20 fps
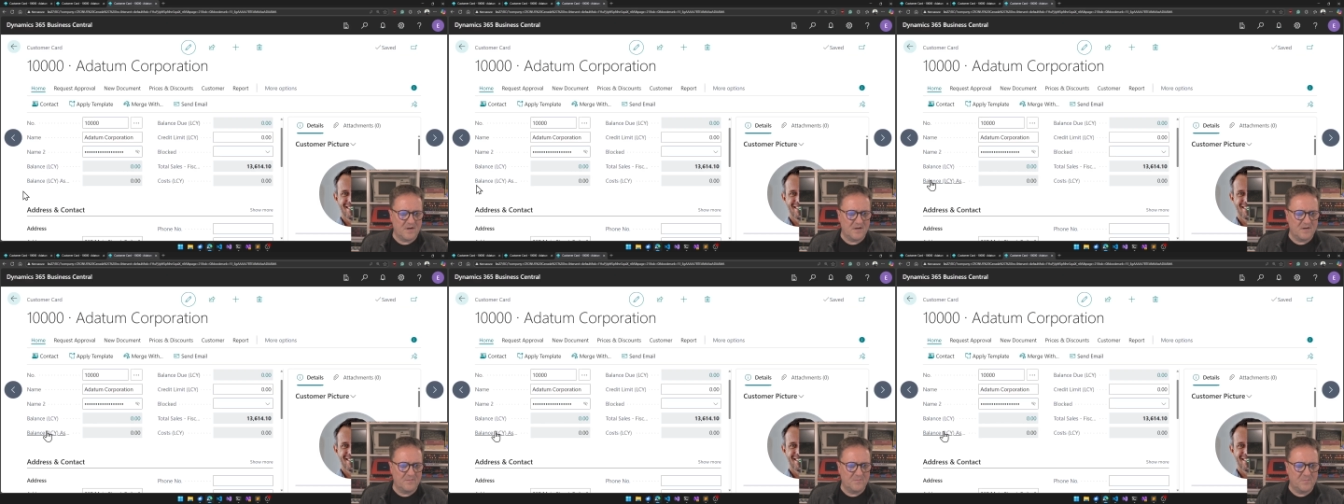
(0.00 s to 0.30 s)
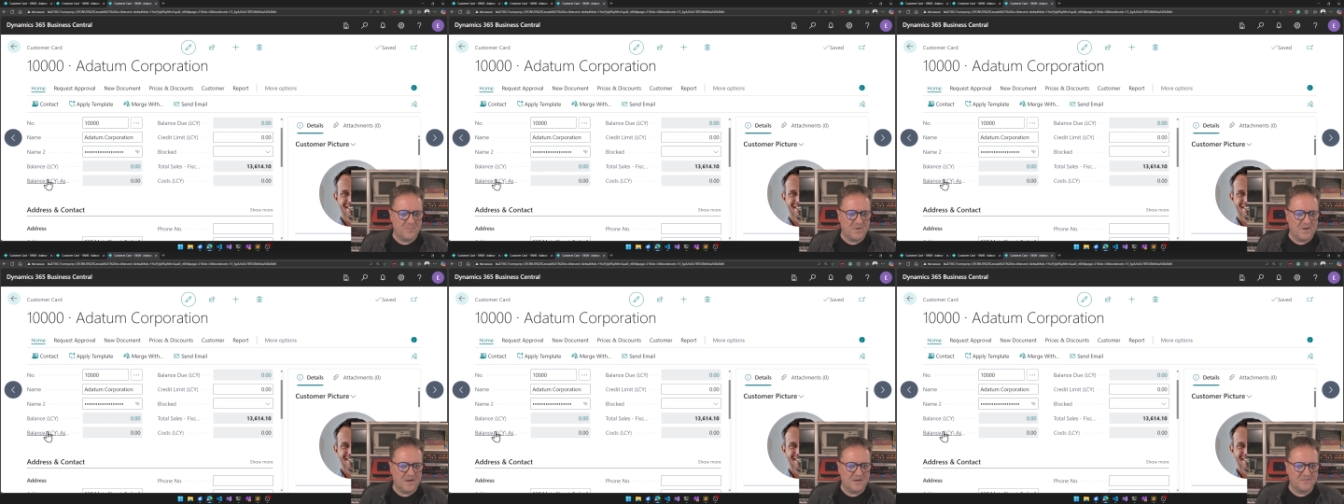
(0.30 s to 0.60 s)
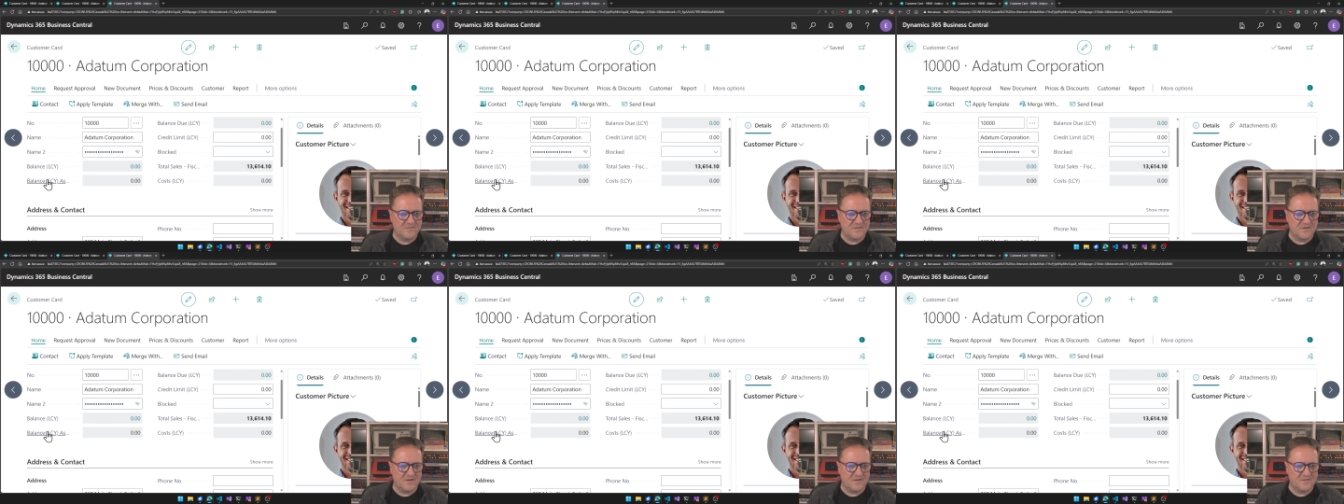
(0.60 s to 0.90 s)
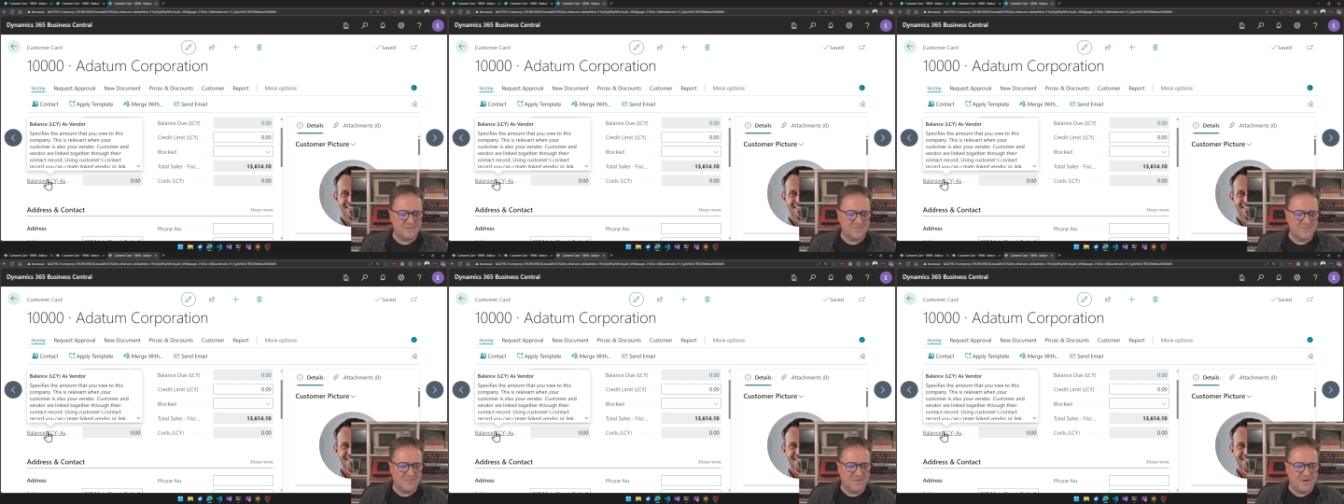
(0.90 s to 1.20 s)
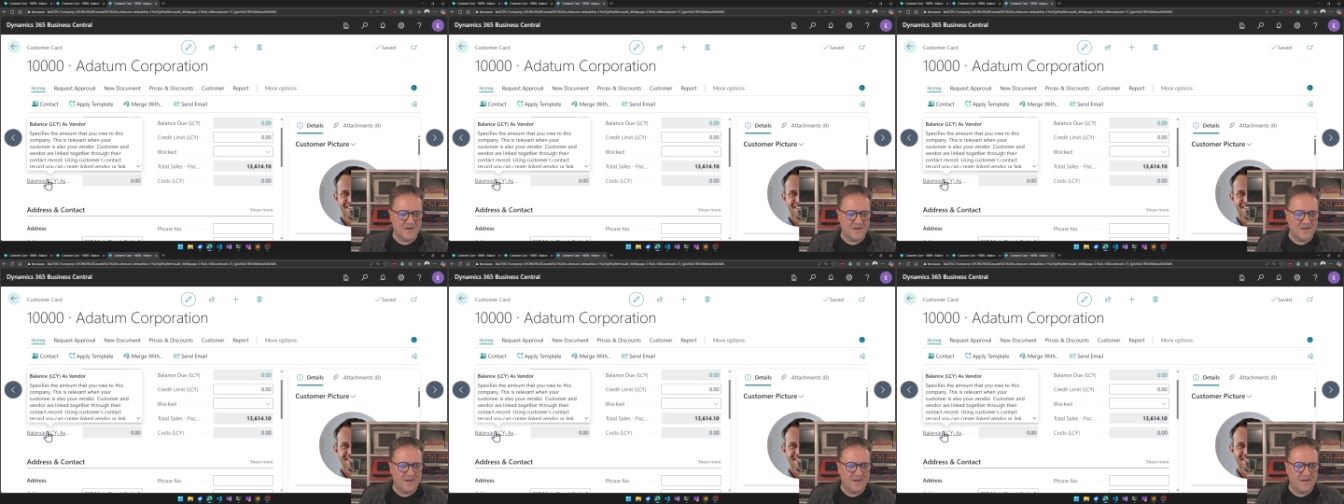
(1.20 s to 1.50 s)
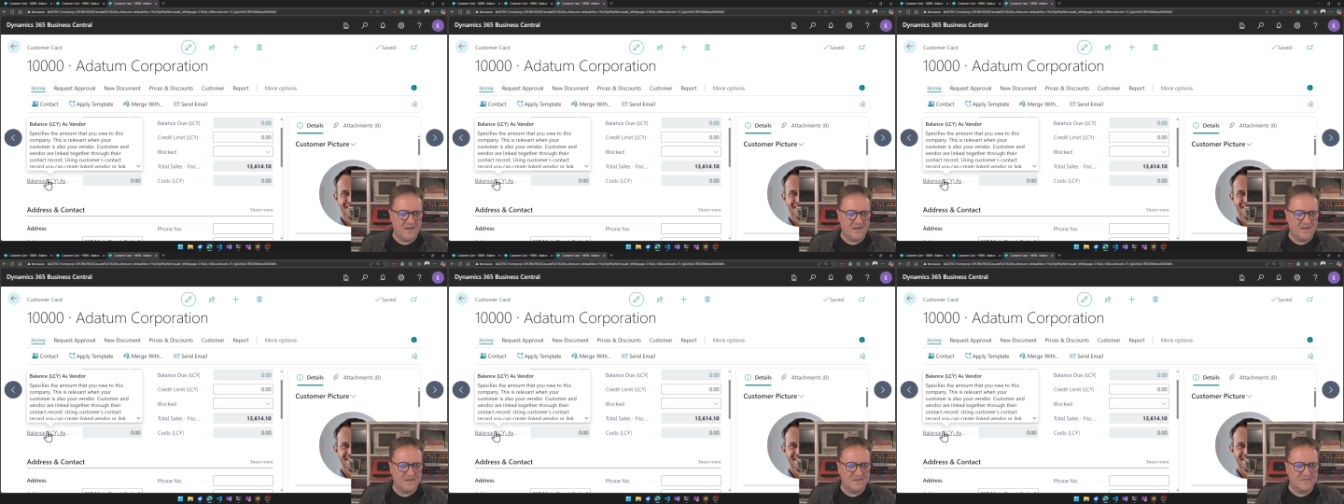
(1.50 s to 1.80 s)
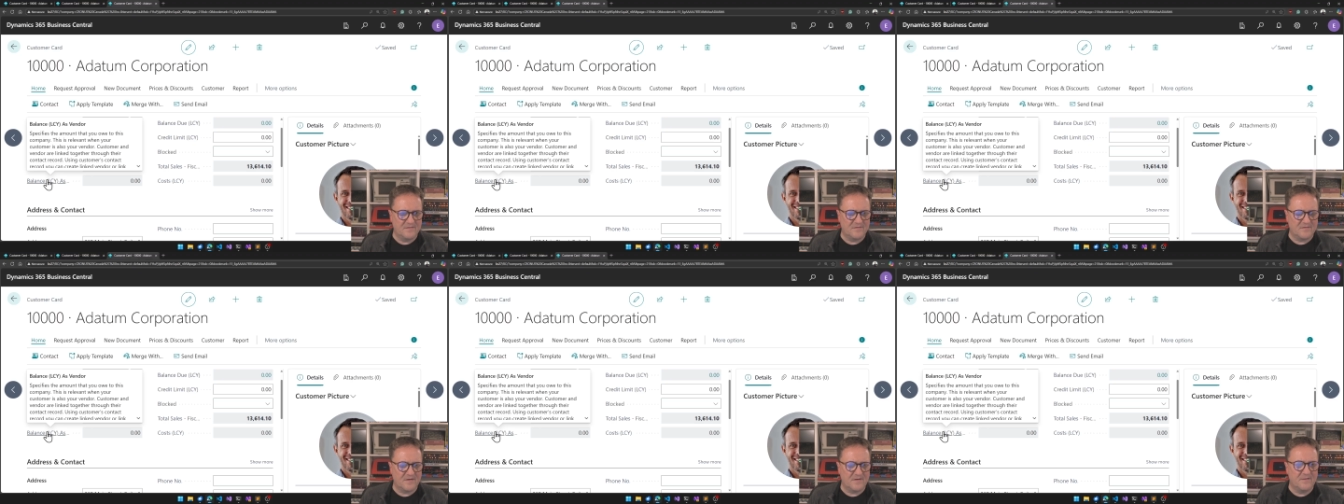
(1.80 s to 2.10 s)
and balance L C Y
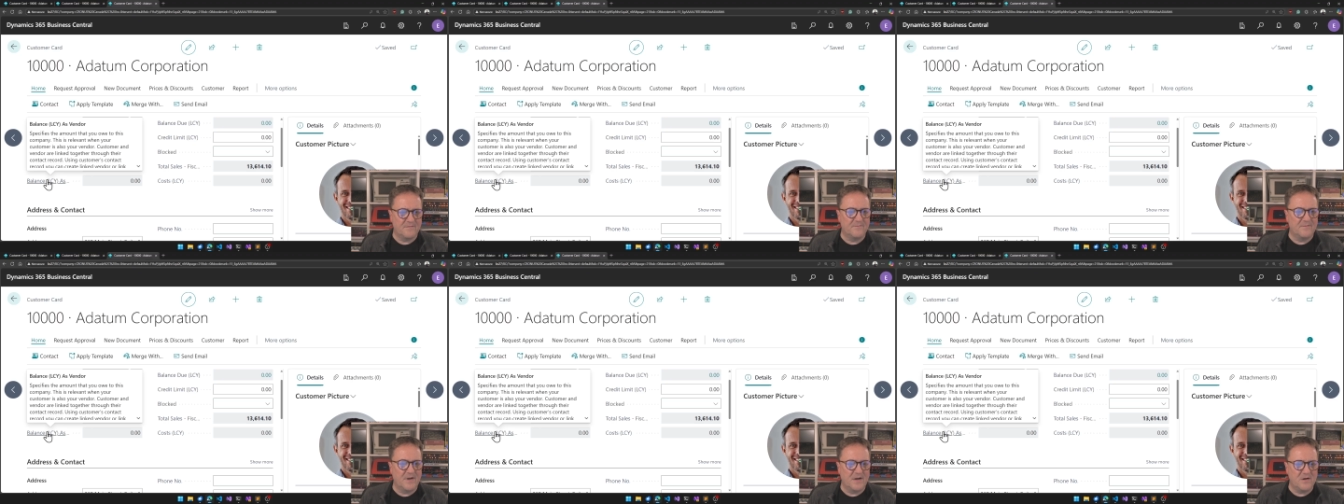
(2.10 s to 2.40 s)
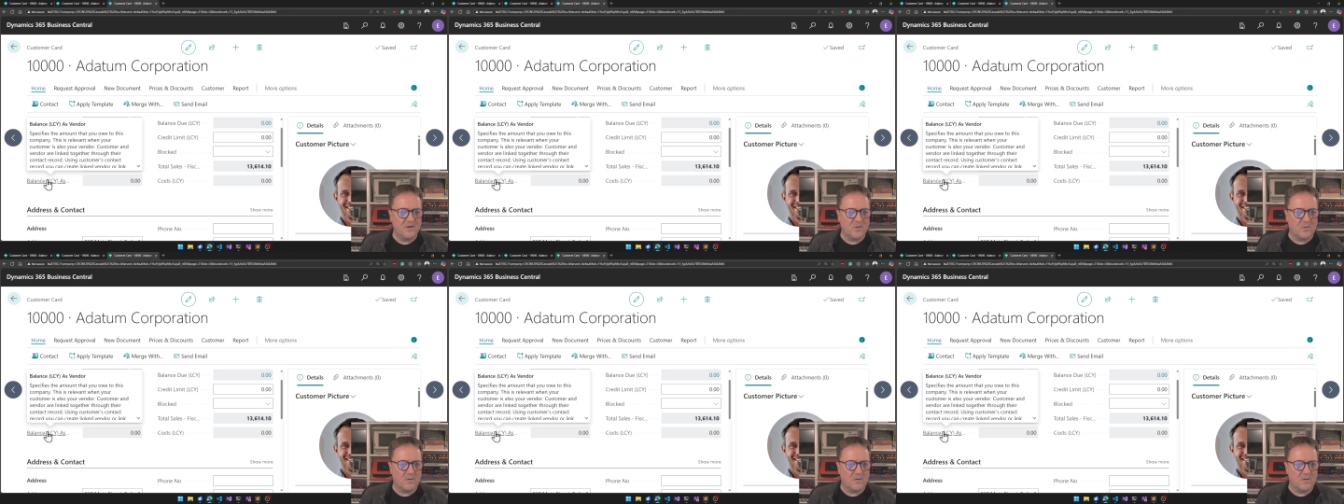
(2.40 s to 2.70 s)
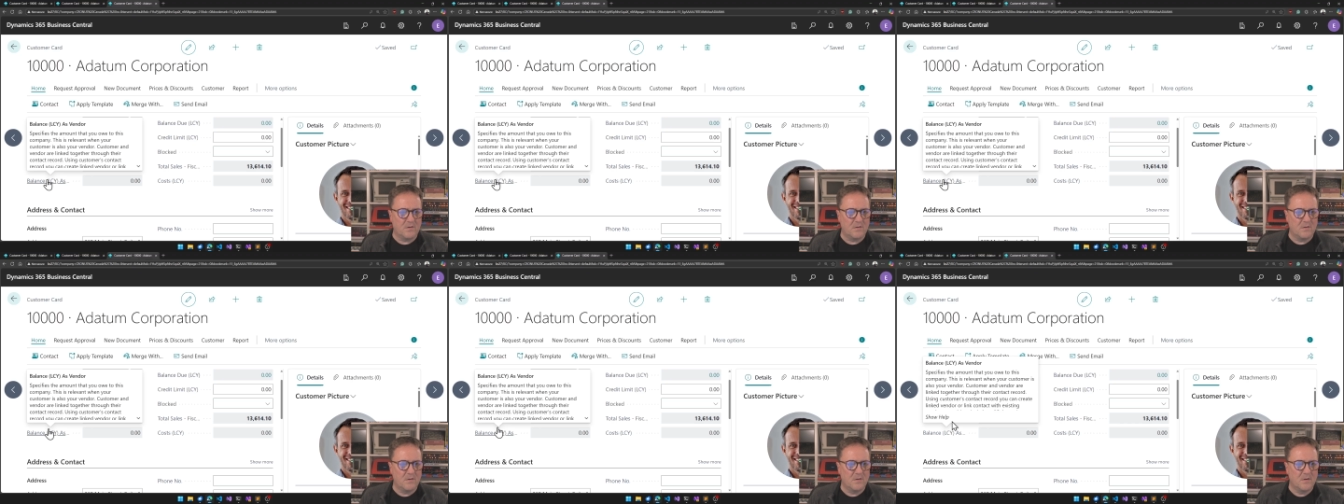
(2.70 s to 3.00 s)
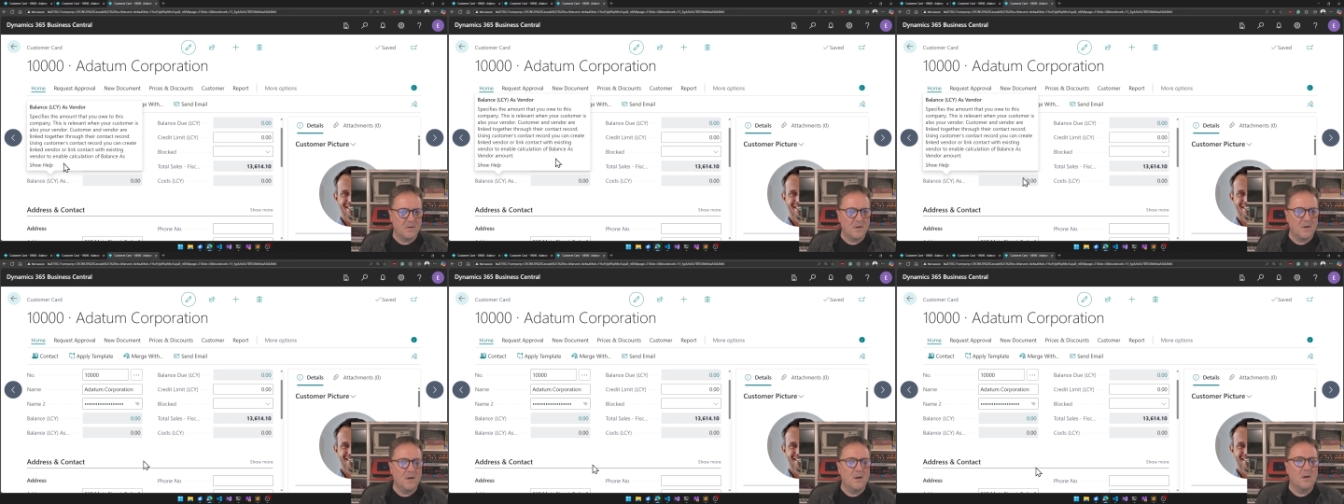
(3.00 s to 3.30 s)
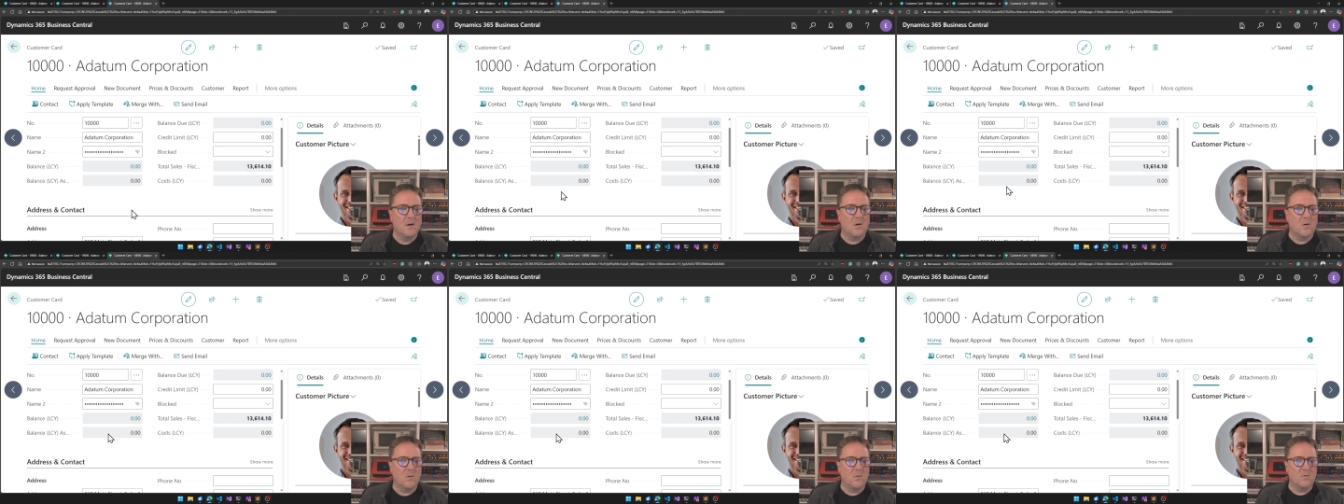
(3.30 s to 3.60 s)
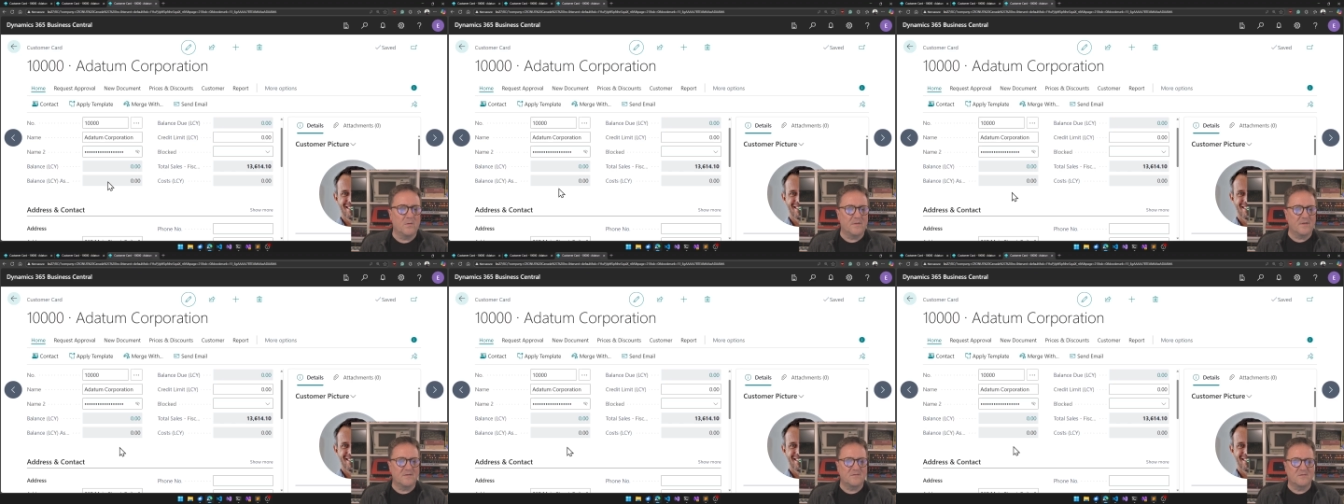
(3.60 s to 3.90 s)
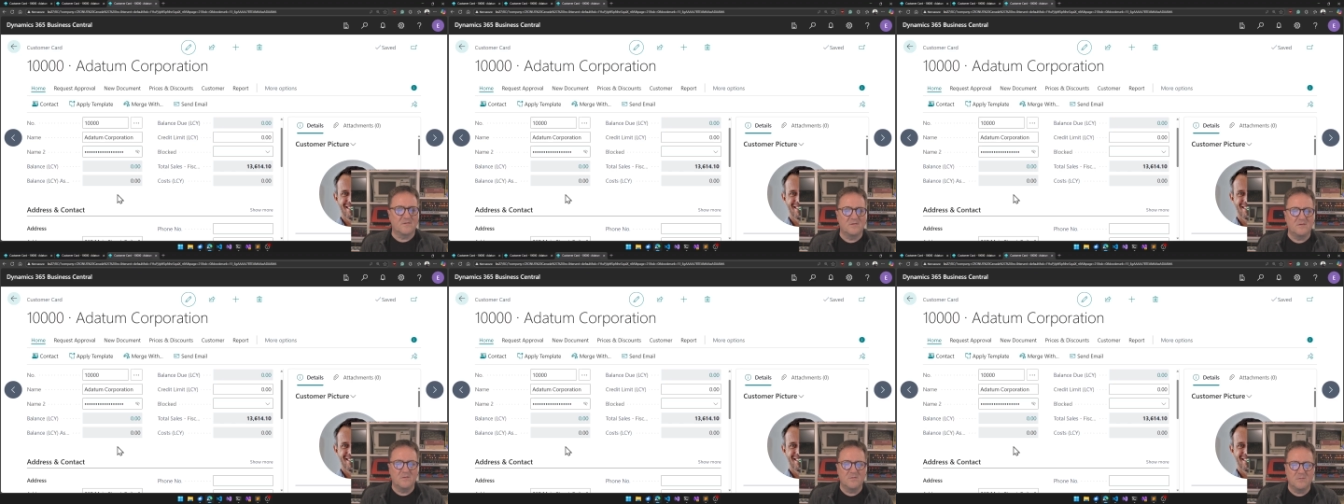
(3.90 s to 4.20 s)
as vendor. Oh, that's a
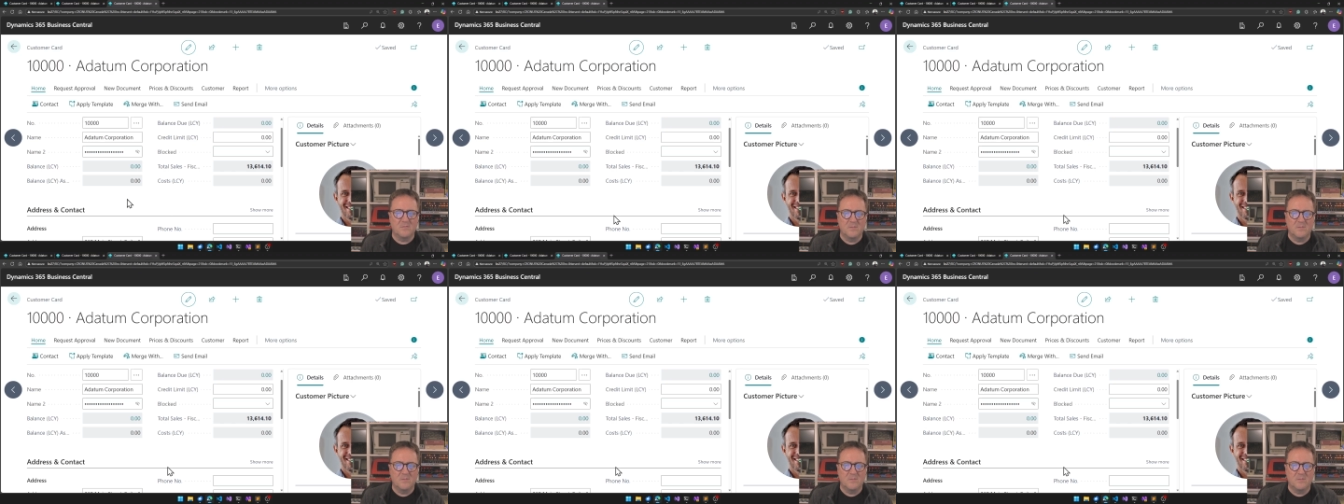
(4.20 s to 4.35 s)
new.